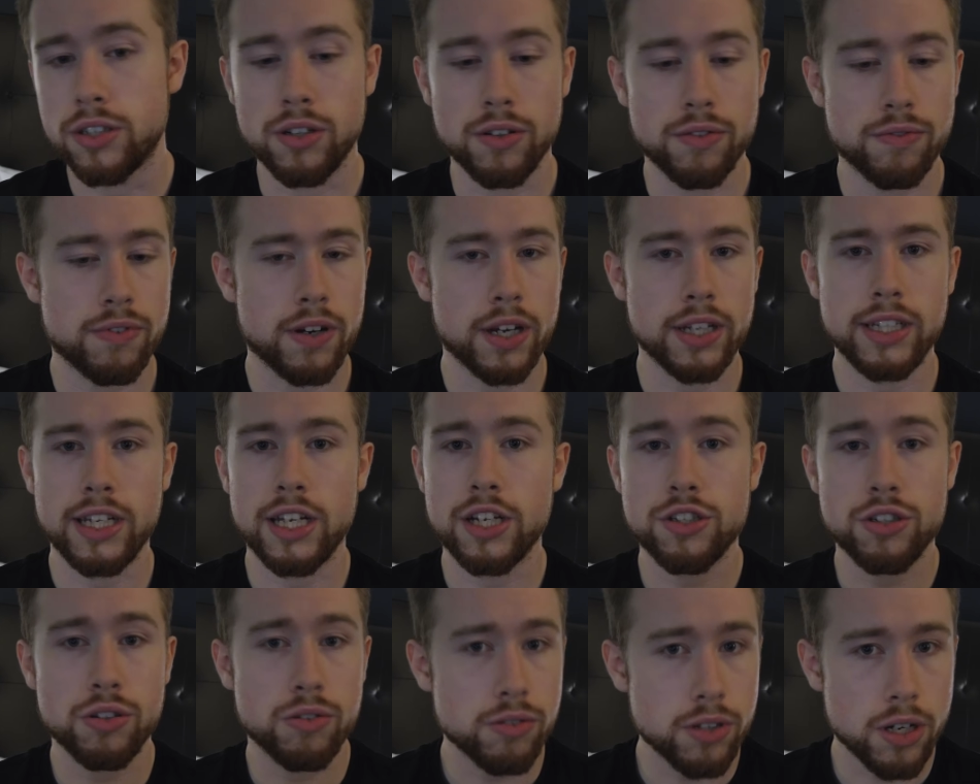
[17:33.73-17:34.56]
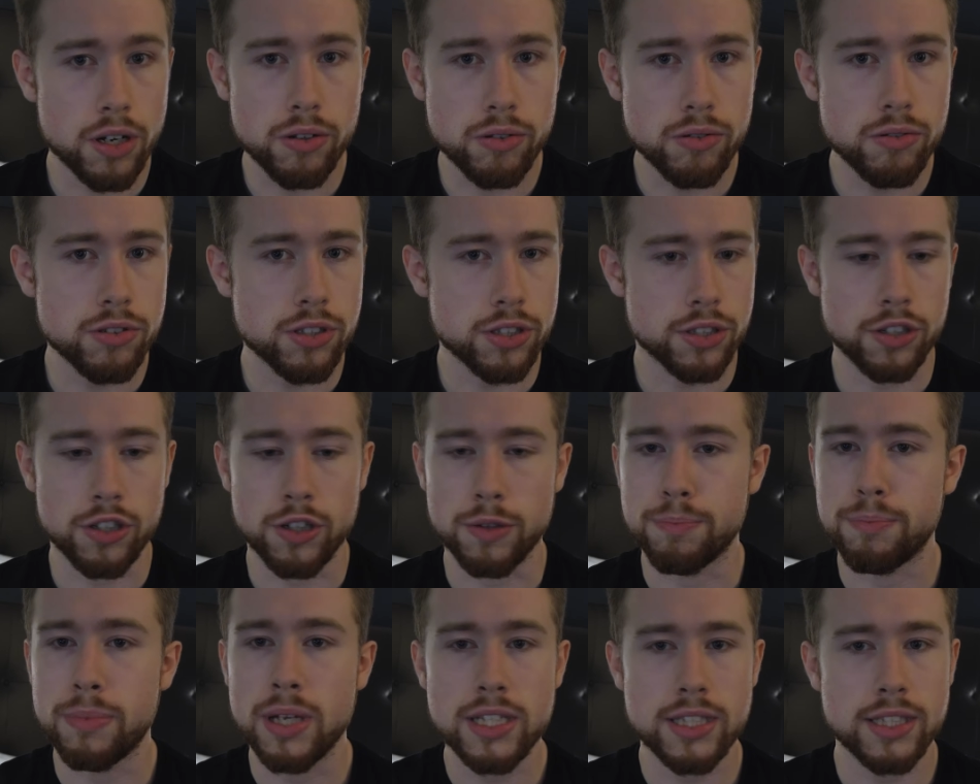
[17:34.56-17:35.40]
your financial goals, your
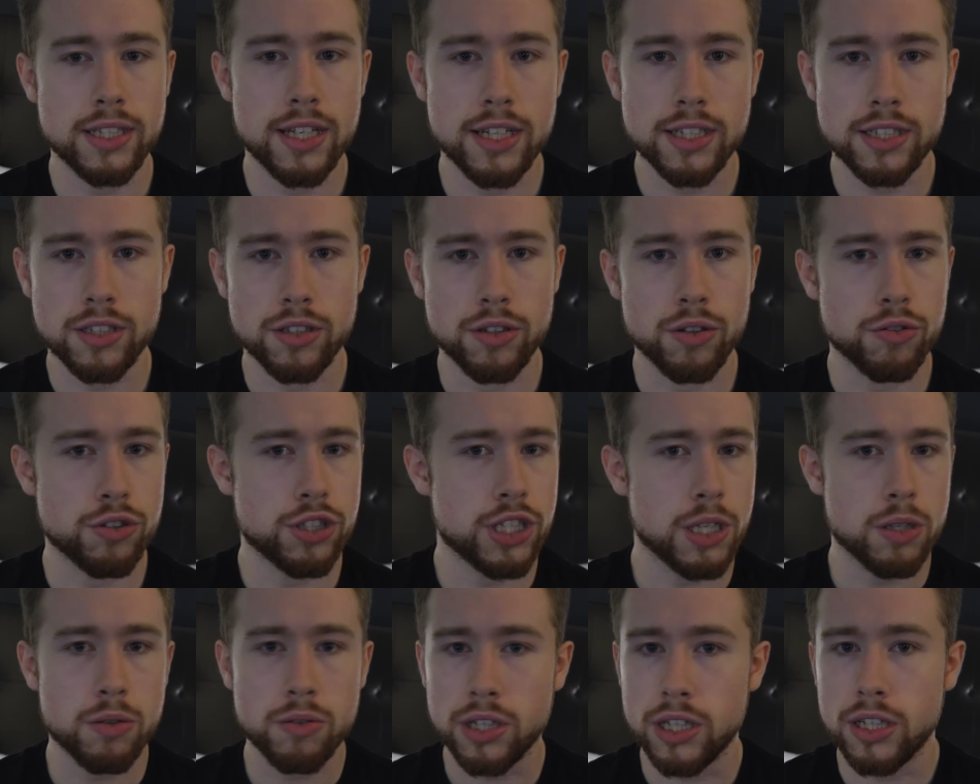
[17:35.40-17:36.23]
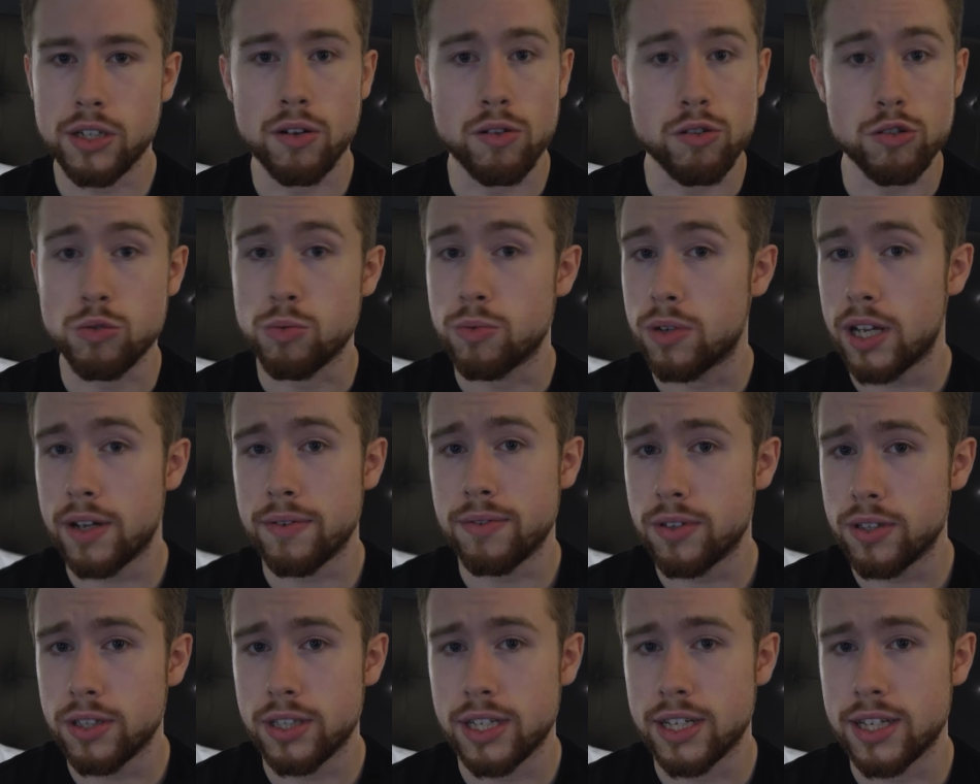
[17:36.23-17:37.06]
business, your charity goals,
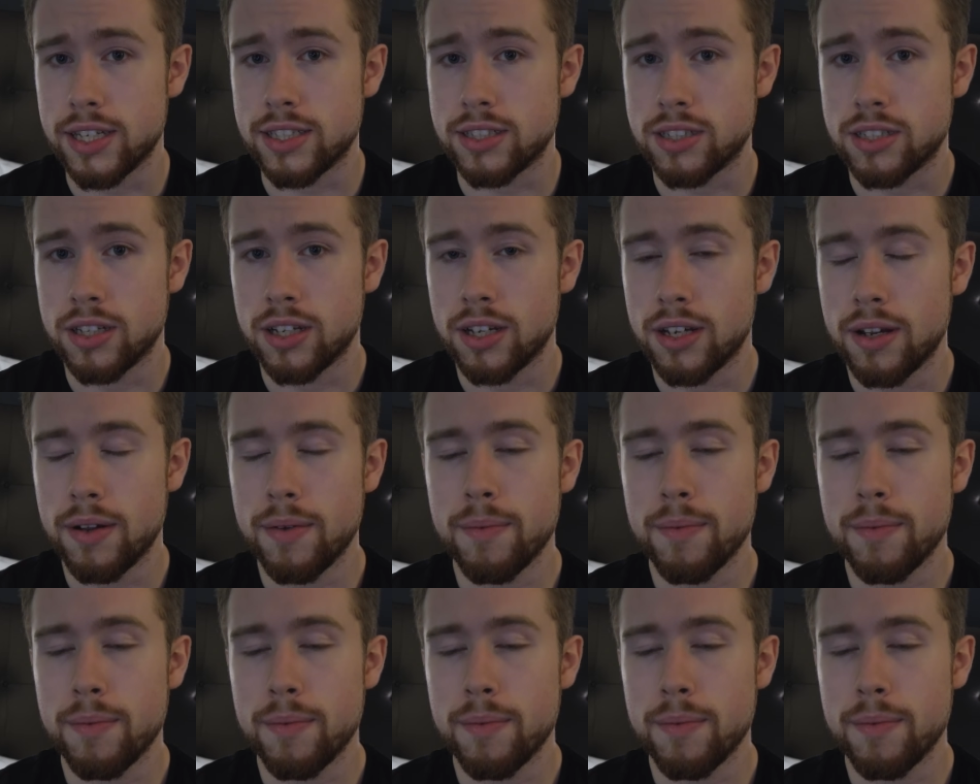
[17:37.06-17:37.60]
whatever it is,